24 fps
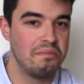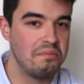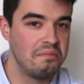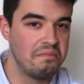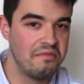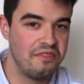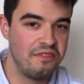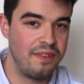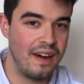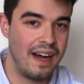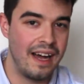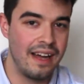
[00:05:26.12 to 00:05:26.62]

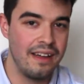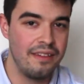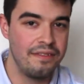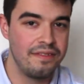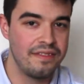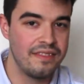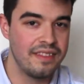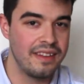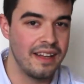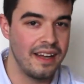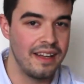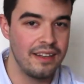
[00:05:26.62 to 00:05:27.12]

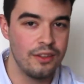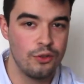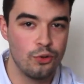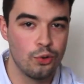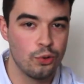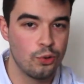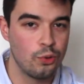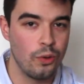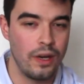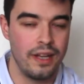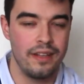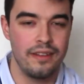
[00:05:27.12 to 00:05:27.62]
5, 10 to
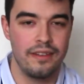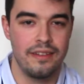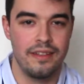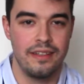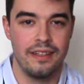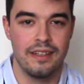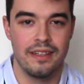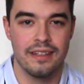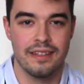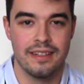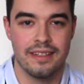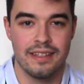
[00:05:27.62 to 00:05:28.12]
20
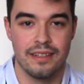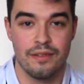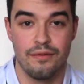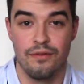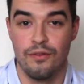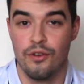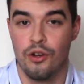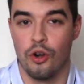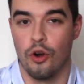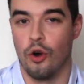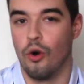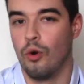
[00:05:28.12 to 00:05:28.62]
years of
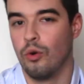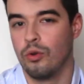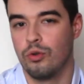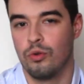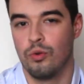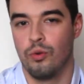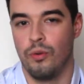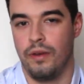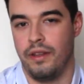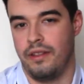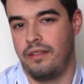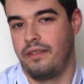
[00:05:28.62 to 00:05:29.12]

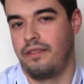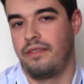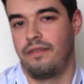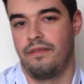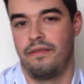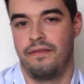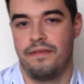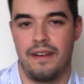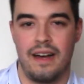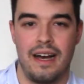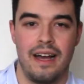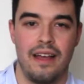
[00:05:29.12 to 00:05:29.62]
growth with
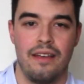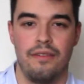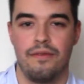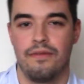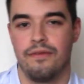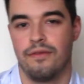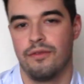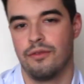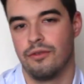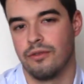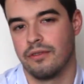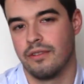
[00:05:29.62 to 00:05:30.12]

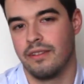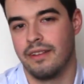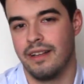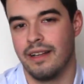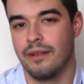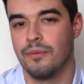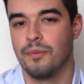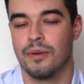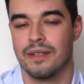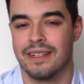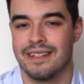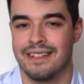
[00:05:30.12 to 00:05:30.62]
5 or
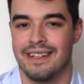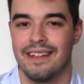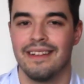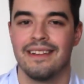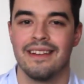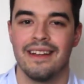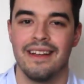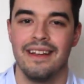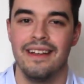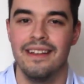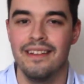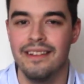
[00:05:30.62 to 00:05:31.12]
10%
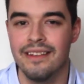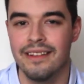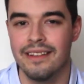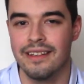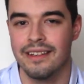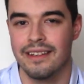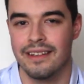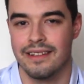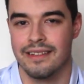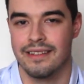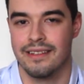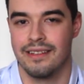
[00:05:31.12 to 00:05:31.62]

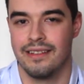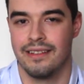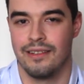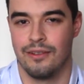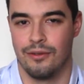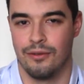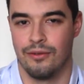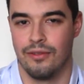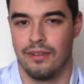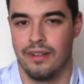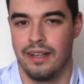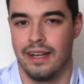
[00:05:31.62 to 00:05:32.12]
interested
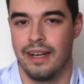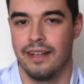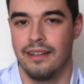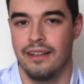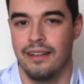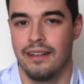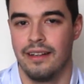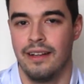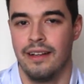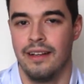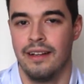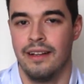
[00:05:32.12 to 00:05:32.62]
on that,
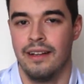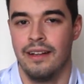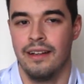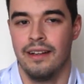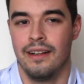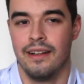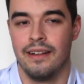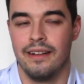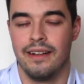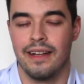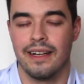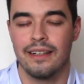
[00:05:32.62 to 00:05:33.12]

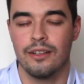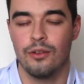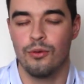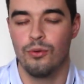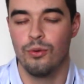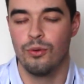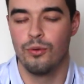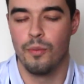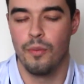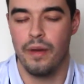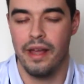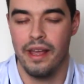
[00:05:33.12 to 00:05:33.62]
that
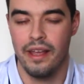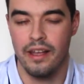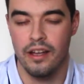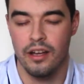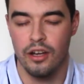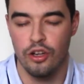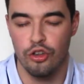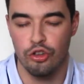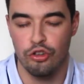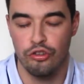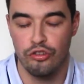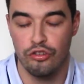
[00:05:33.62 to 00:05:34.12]
could make
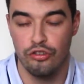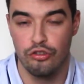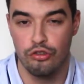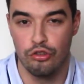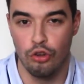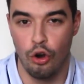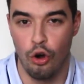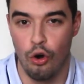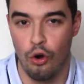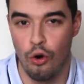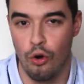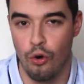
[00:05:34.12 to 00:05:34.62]

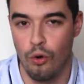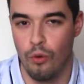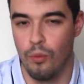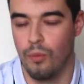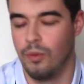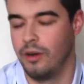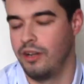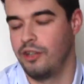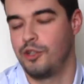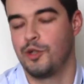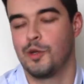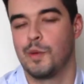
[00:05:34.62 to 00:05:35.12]
so
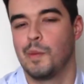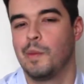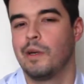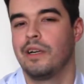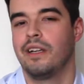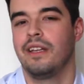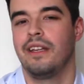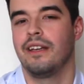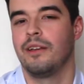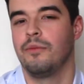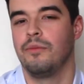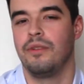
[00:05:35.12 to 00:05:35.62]
much
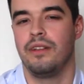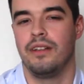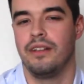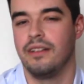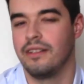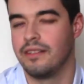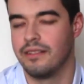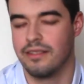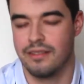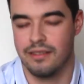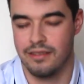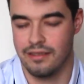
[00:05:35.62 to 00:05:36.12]
money. I mean,
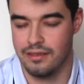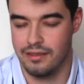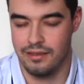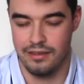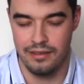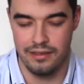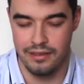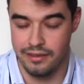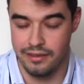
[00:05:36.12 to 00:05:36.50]
it's